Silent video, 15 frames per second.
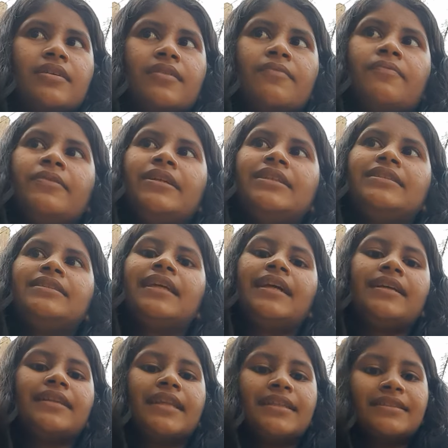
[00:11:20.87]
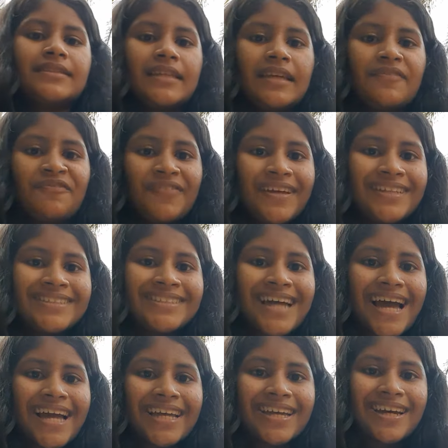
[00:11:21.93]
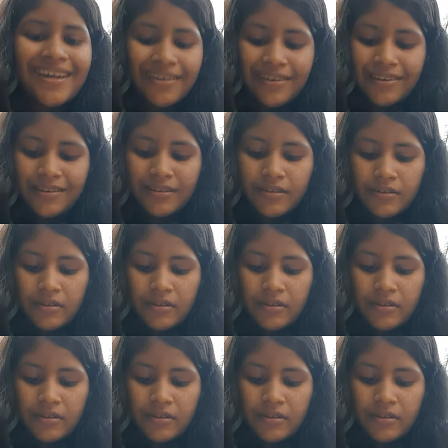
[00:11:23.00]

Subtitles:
we think this leaf is like a